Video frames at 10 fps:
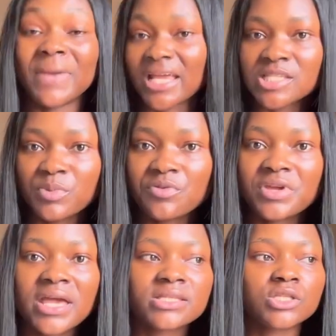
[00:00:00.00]
my
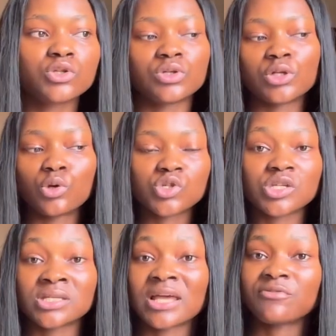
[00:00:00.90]
experience you know the
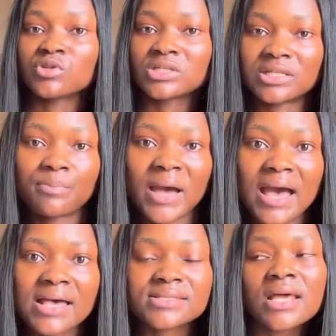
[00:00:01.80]
lotions that i've used in the
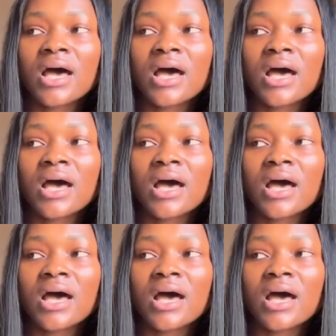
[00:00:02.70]
past